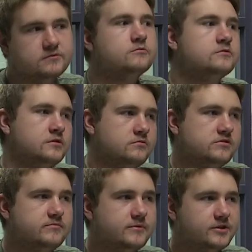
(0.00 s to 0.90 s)
will always
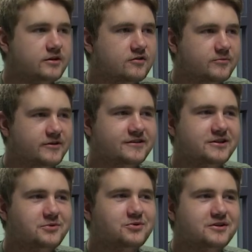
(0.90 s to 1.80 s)
remember the Aquaman that
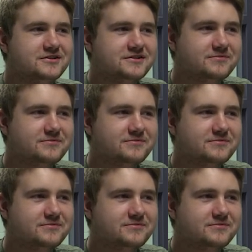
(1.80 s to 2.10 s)
he was.